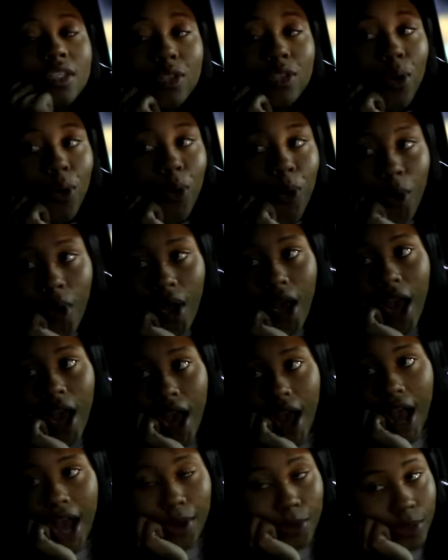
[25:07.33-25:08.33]
So,
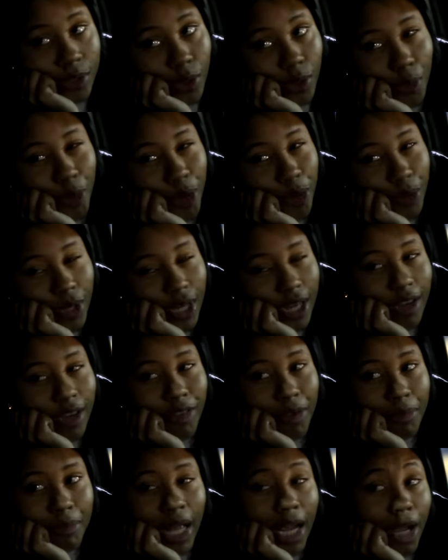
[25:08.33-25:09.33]
I was hoping you could give
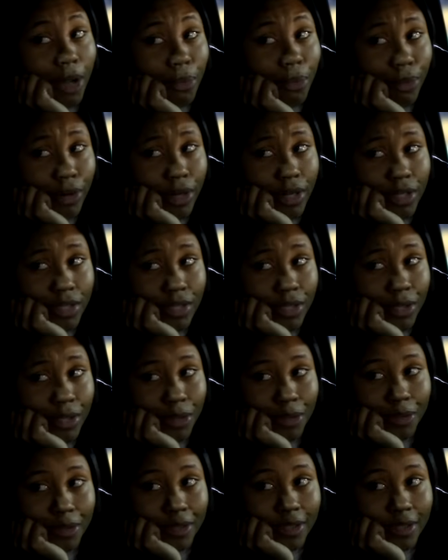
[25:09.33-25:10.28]
him, like, a brick or two.